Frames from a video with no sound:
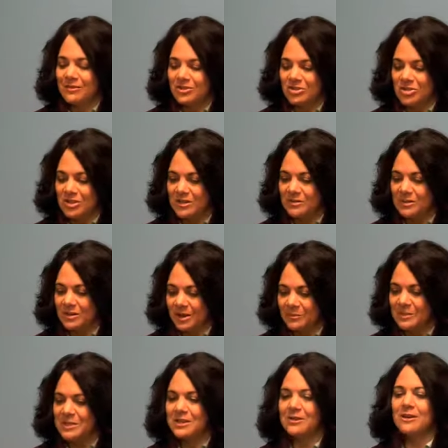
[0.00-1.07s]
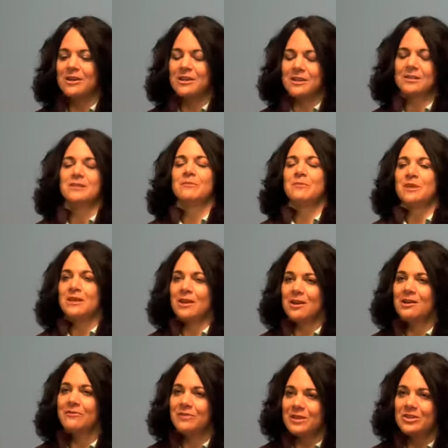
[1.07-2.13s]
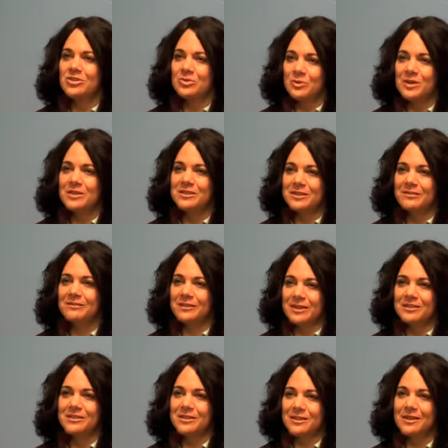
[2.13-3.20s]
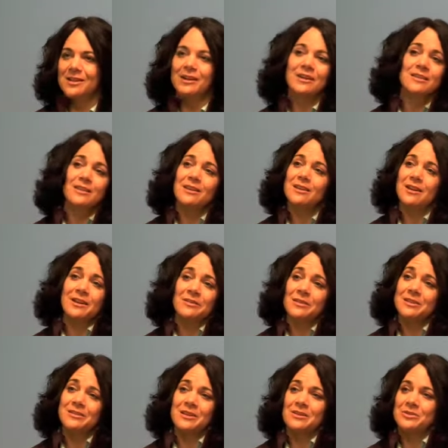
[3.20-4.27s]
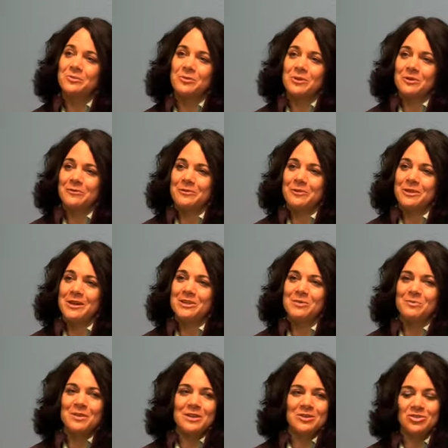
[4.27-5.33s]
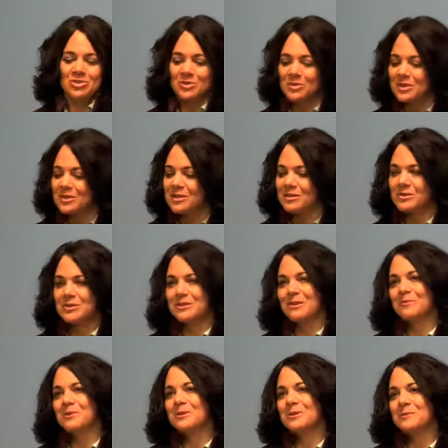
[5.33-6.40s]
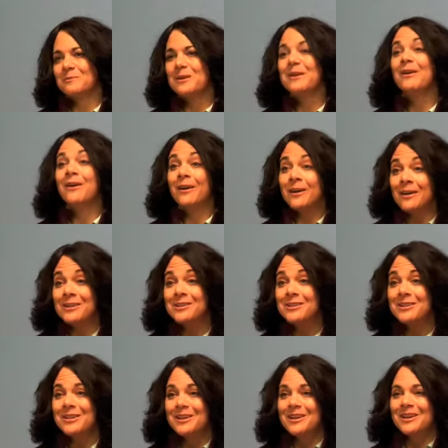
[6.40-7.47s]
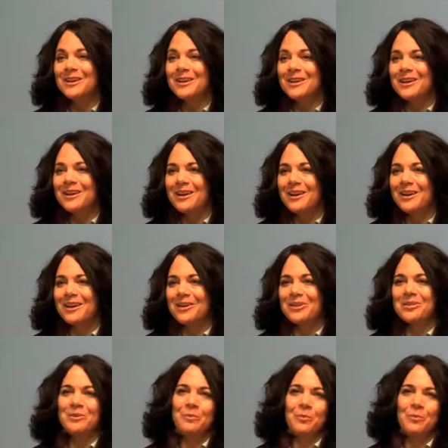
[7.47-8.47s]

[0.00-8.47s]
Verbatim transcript: she comes here and gets something out of each week's lesson, and I think I think that's wonderful. That to me shows that there's substance behind uh, the